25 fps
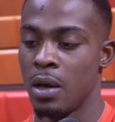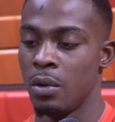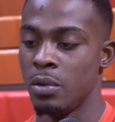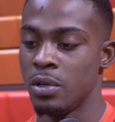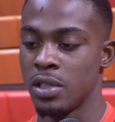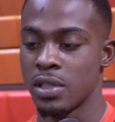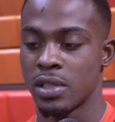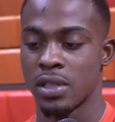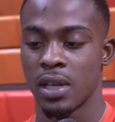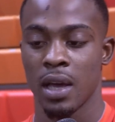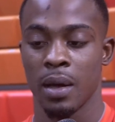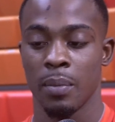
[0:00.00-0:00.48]
We
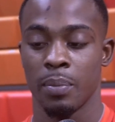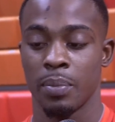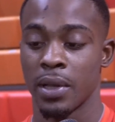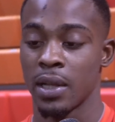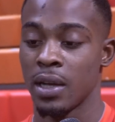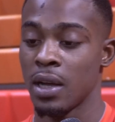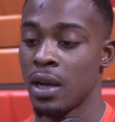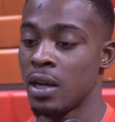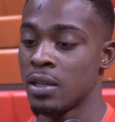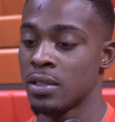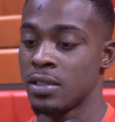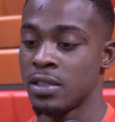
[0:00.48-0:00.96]
just got to
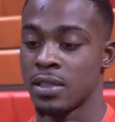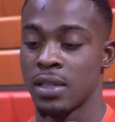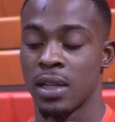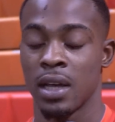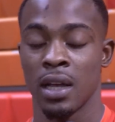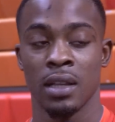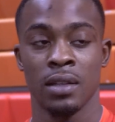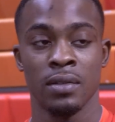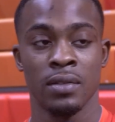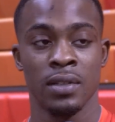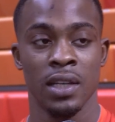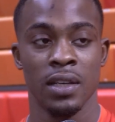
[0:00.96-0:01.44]
play our
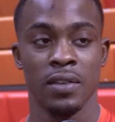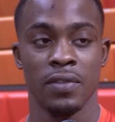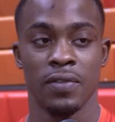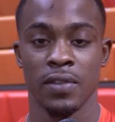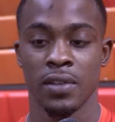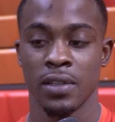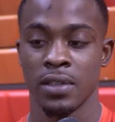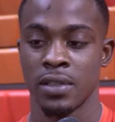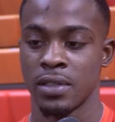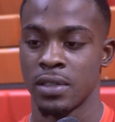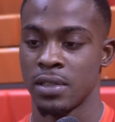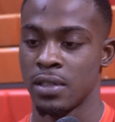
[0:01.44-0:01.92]
style of
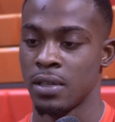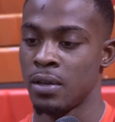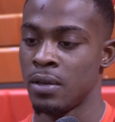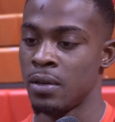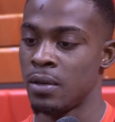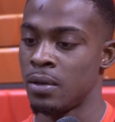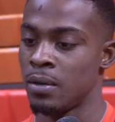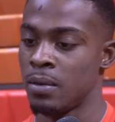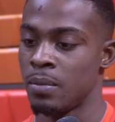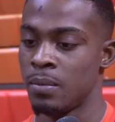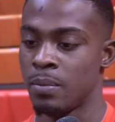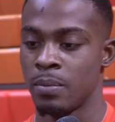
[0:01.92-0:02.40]
defense.
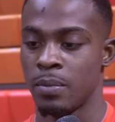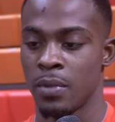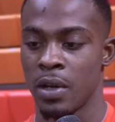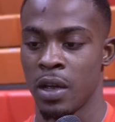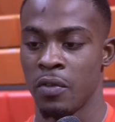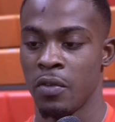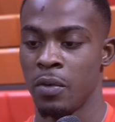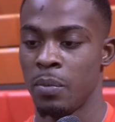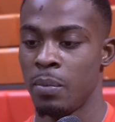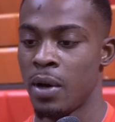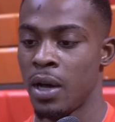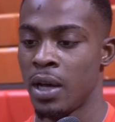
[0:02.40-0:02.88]

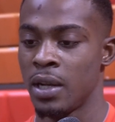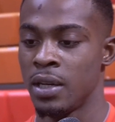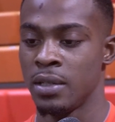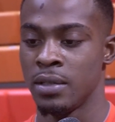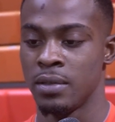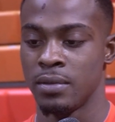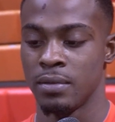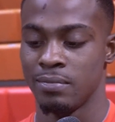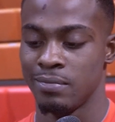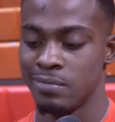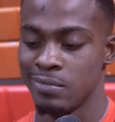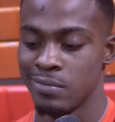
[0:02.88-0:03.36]

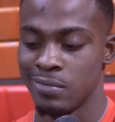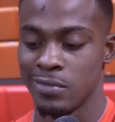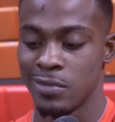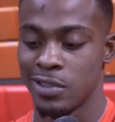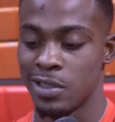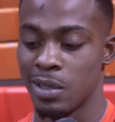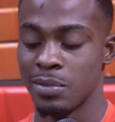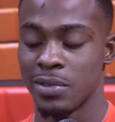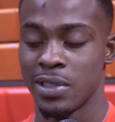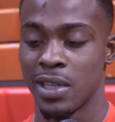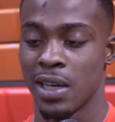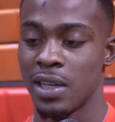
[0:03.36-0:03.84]
Everybody,
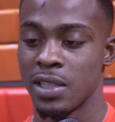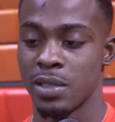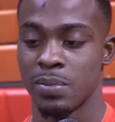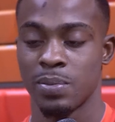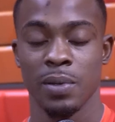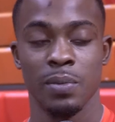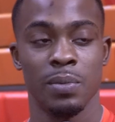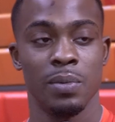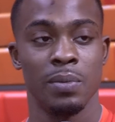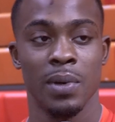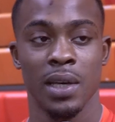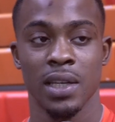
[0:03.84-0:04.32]
sometimes
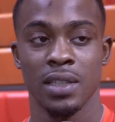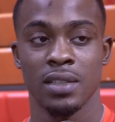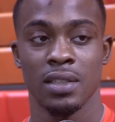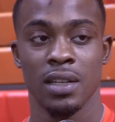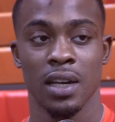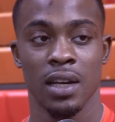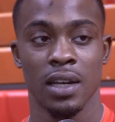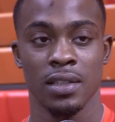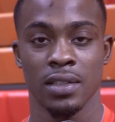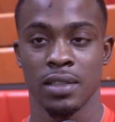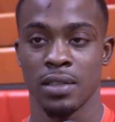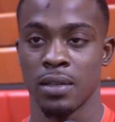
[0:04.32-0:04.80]
people make
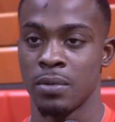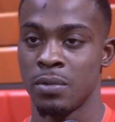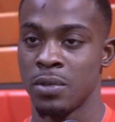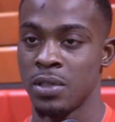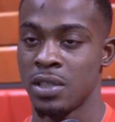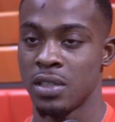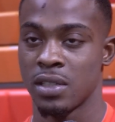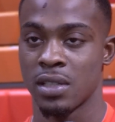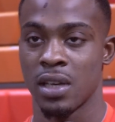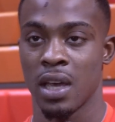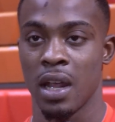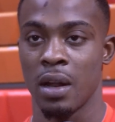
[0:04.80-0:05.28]
shots, and we
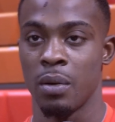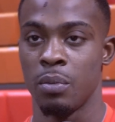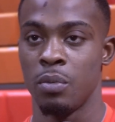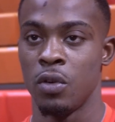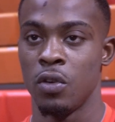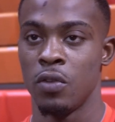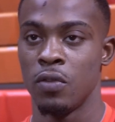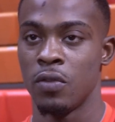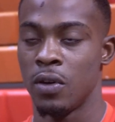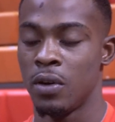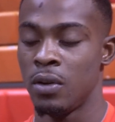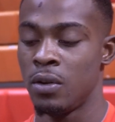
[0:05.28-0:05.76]
just got to
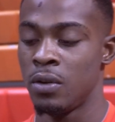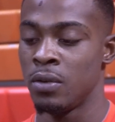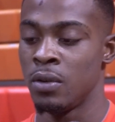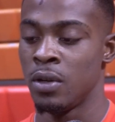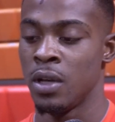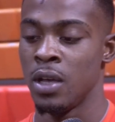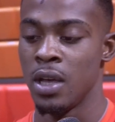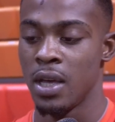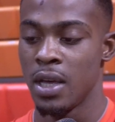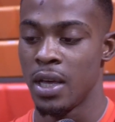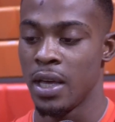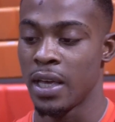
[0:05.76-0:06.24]
move on
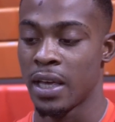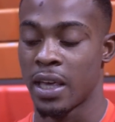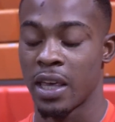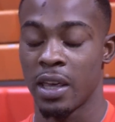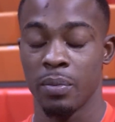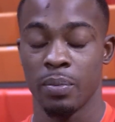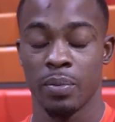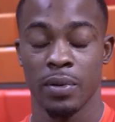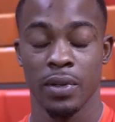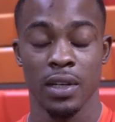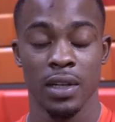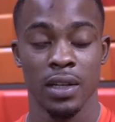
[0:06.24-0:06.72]
and
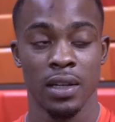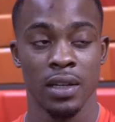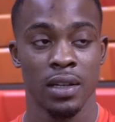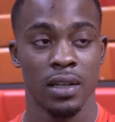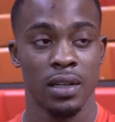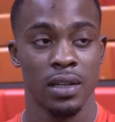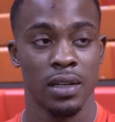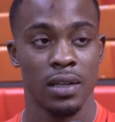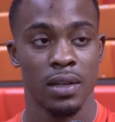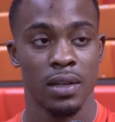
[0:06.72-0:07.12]
keep playing.